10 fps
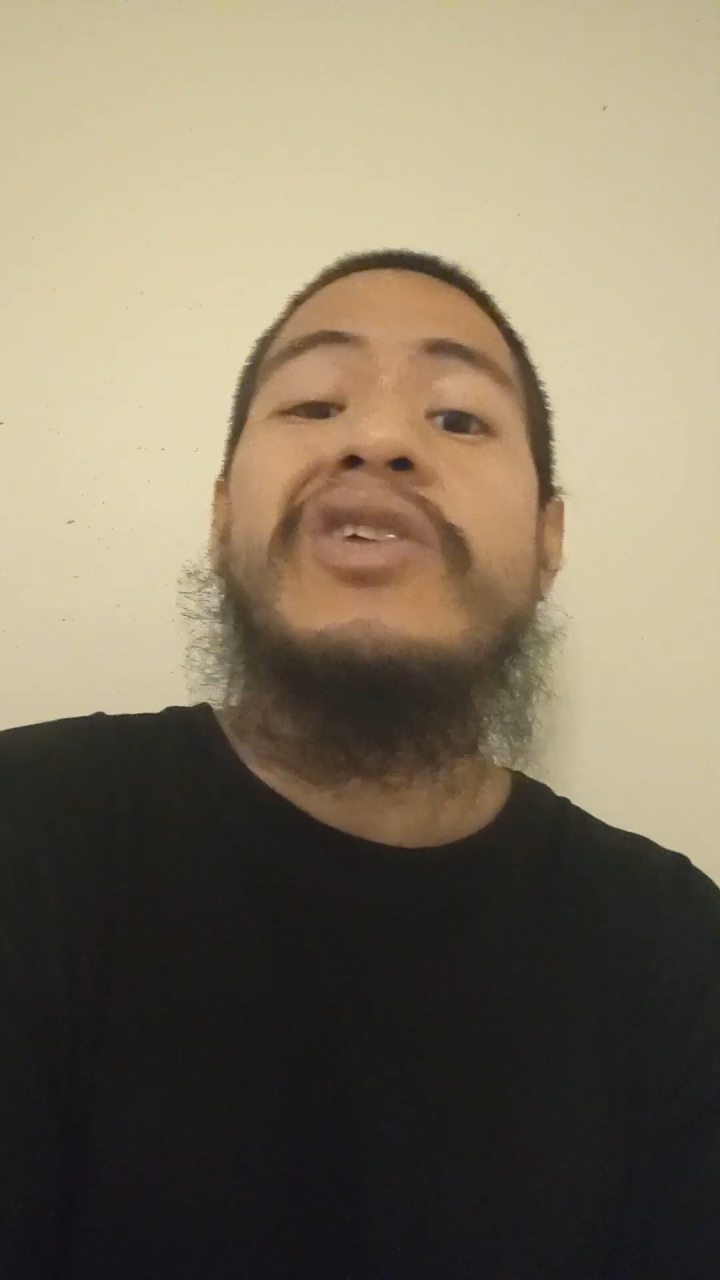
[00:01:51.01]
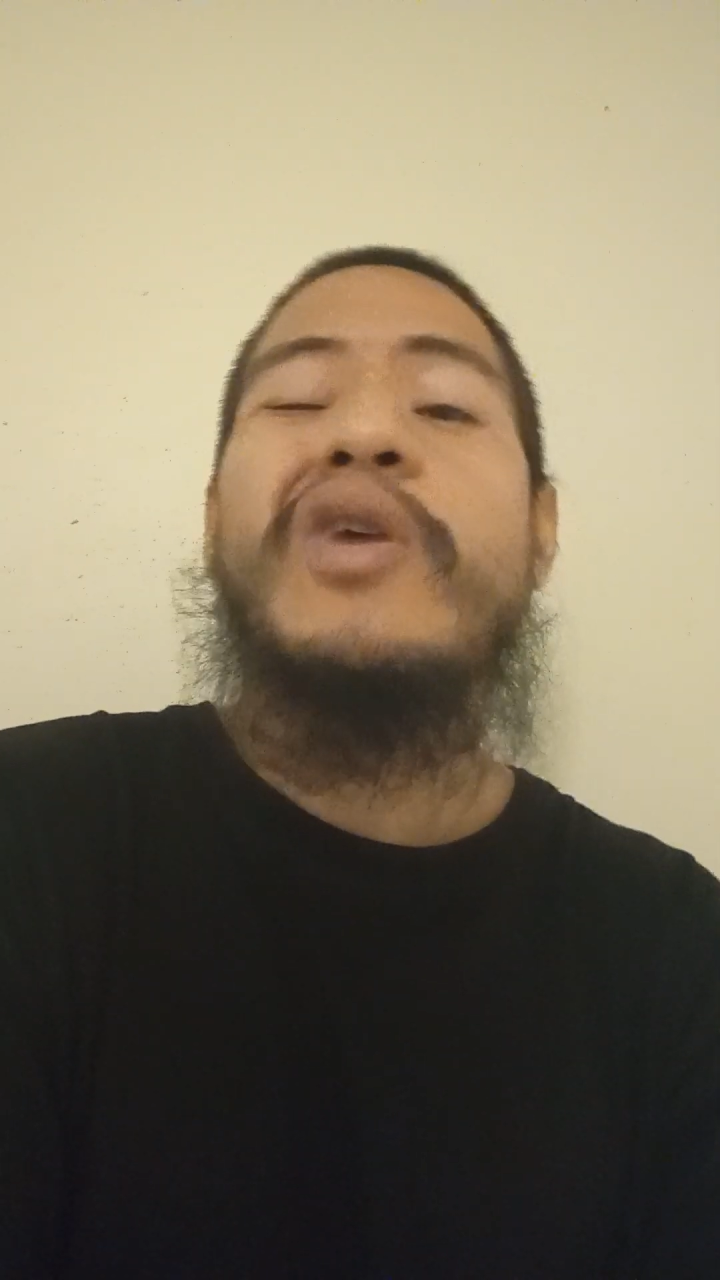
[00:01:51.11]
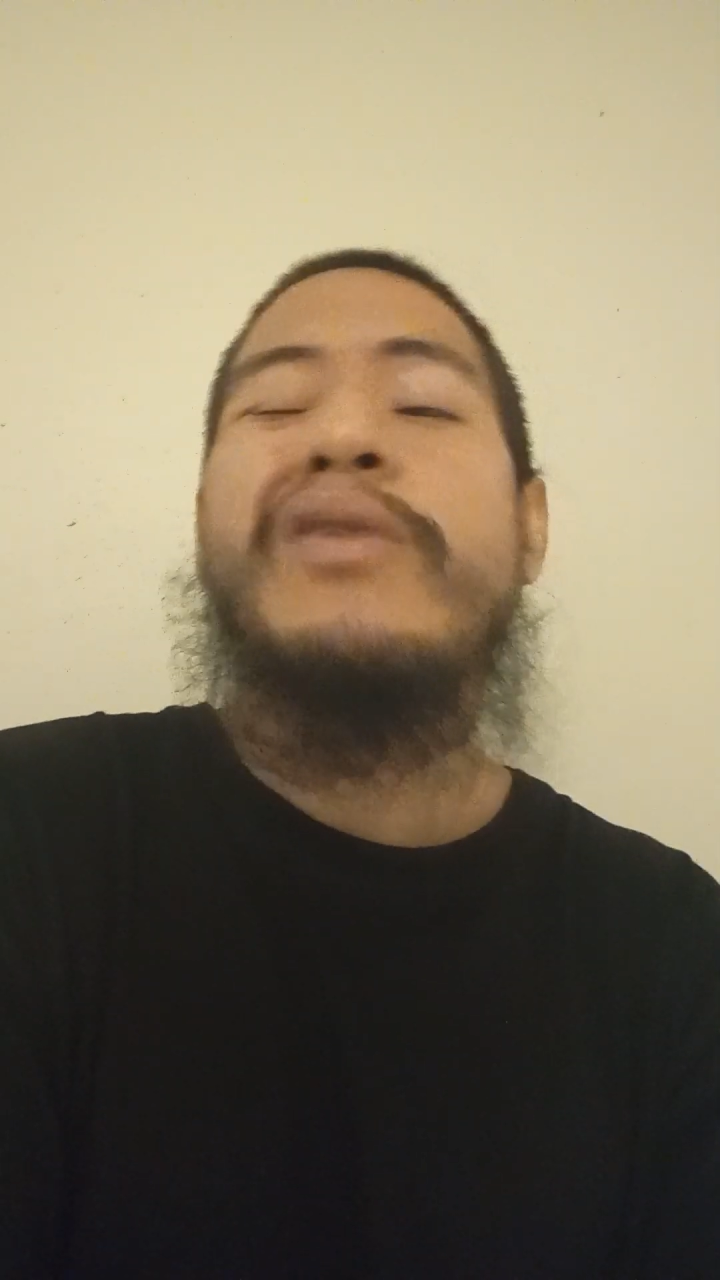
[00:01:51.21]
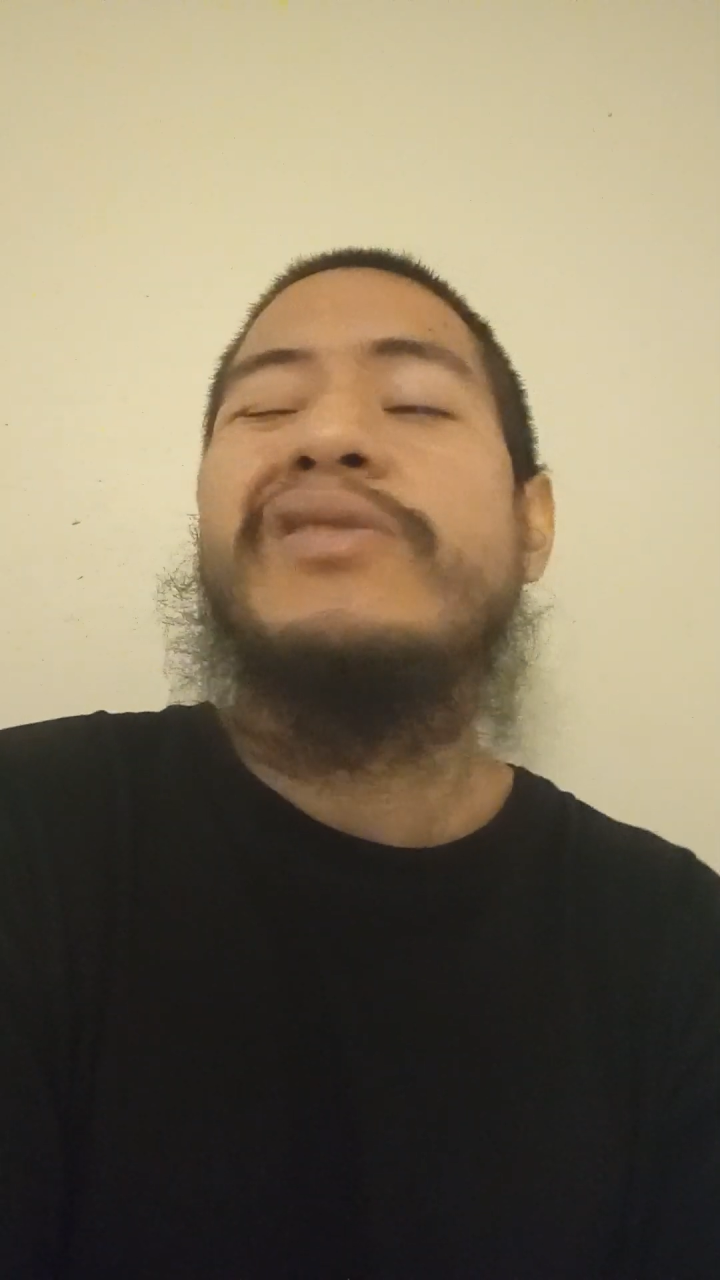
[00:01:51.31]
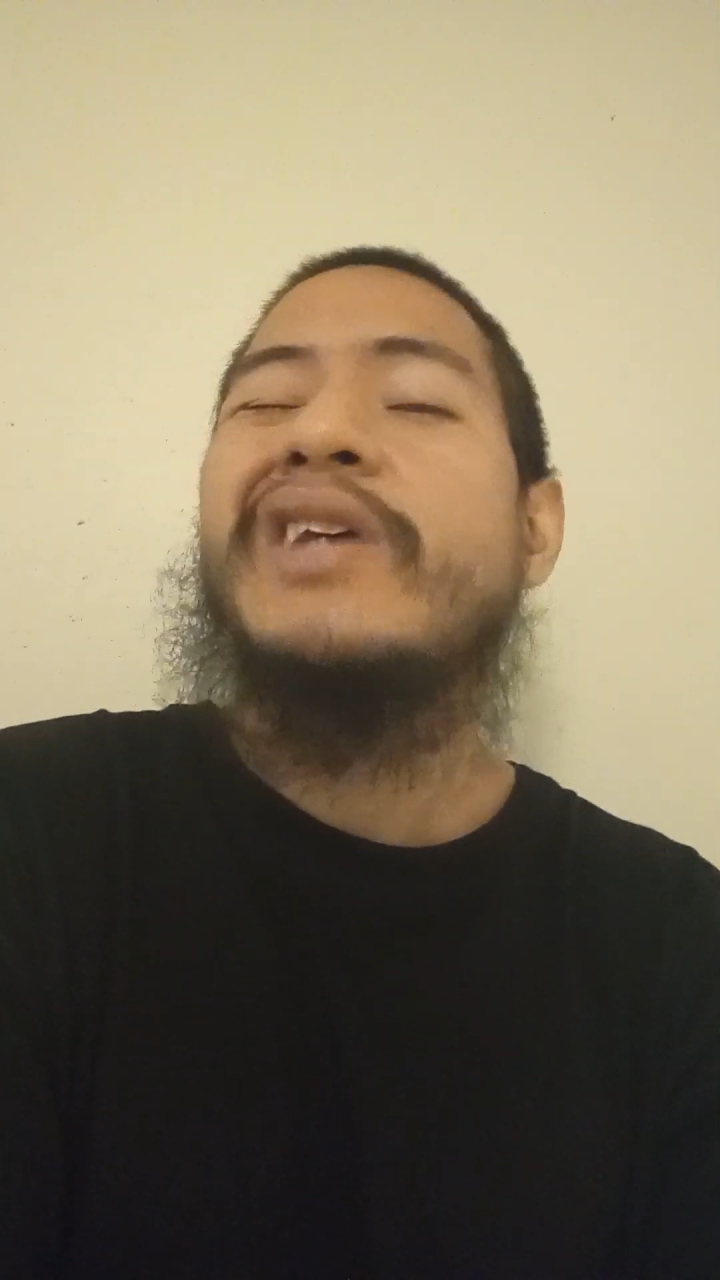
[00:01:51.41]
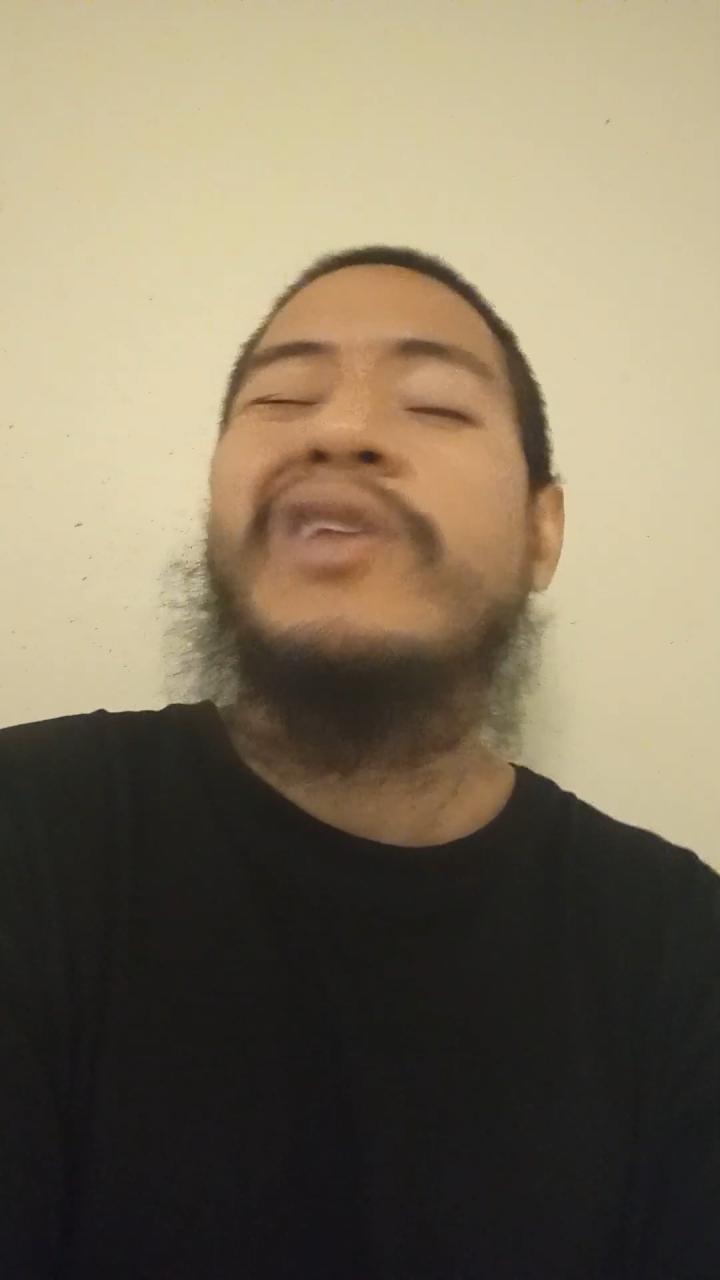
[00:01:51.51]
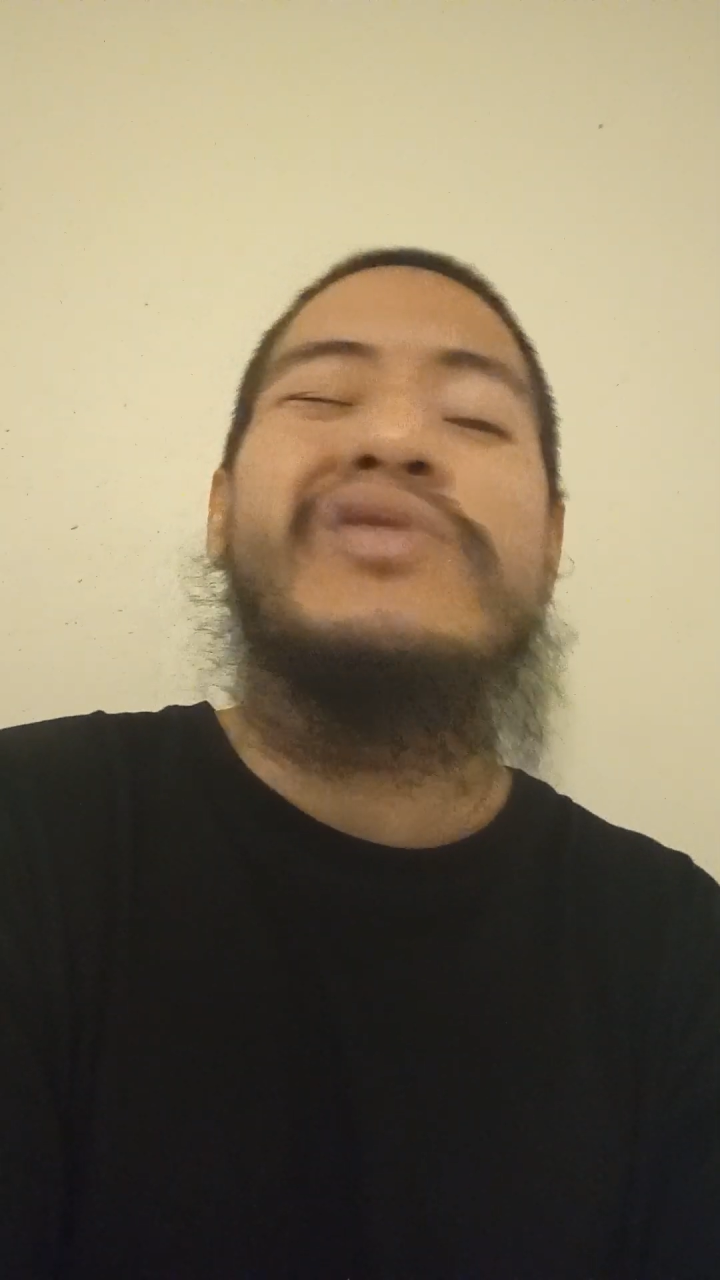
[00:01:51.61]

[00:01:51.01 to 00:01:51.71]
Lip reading: Go outside,